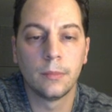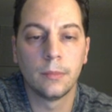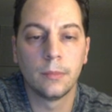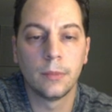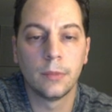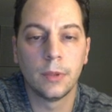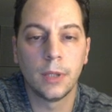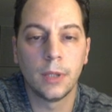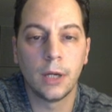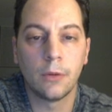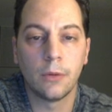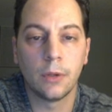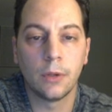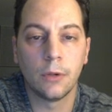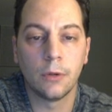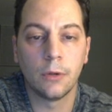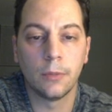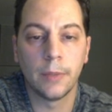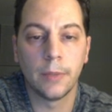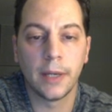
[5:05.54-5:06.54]
Now we're
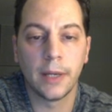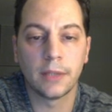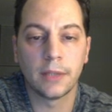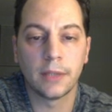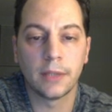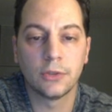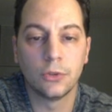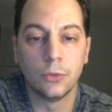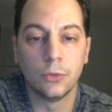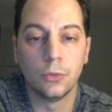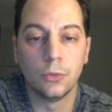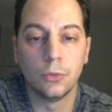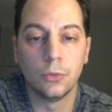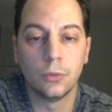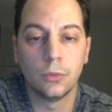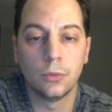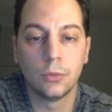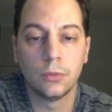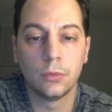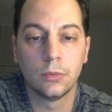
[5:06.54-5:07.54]
going back to
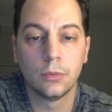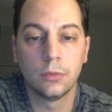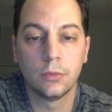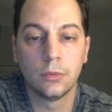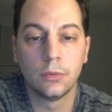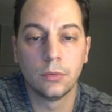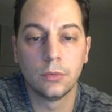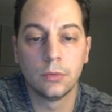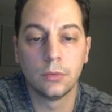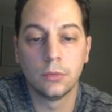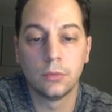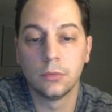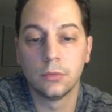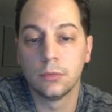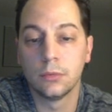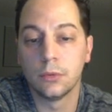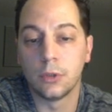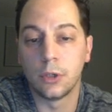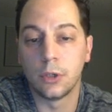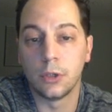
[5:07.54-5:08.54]

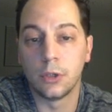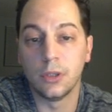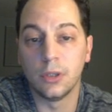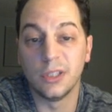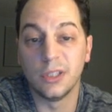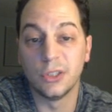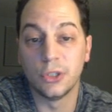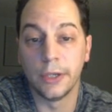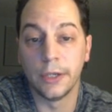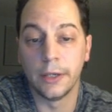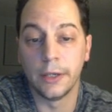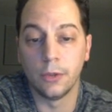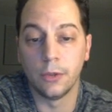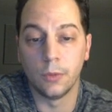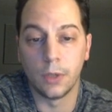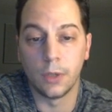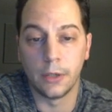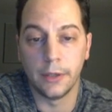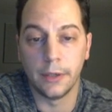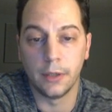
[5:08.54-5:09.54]
early
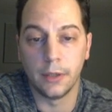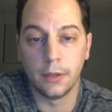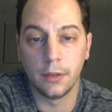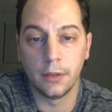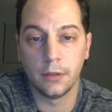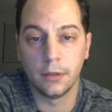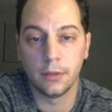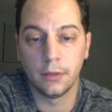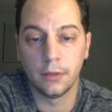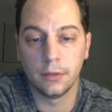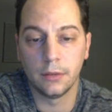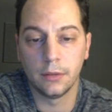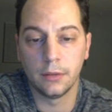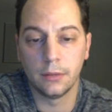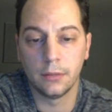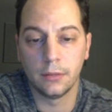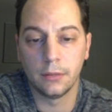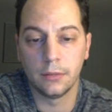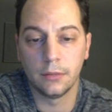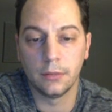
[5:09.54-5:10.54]
January.
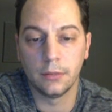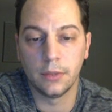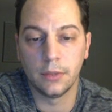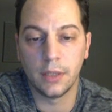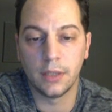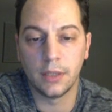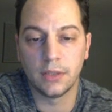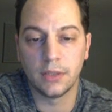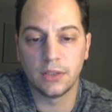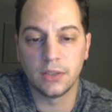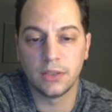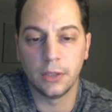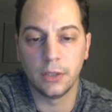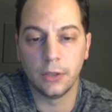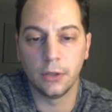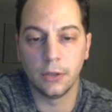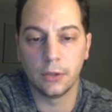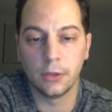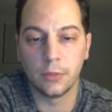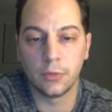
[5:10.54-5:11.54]
Not a
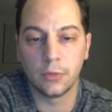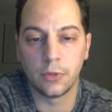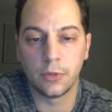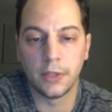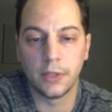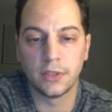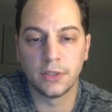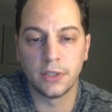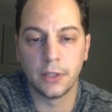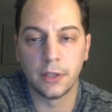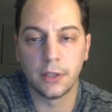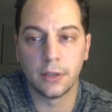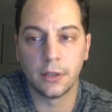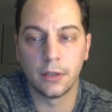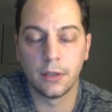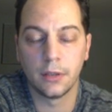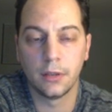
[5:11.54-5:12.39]
singular price here.